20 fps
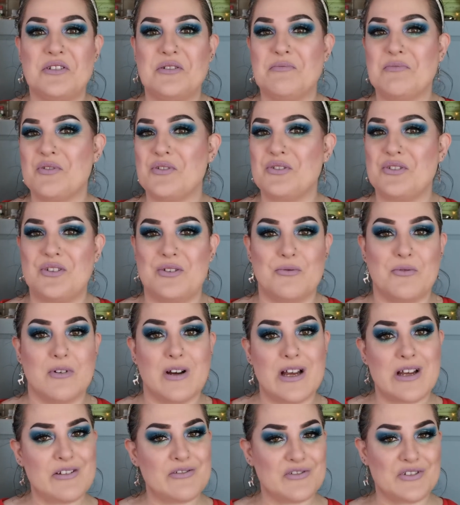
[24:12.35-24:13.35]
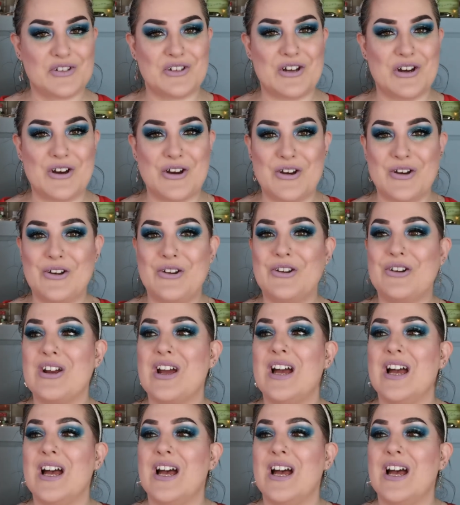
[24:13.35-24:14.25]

you more than you will ever know.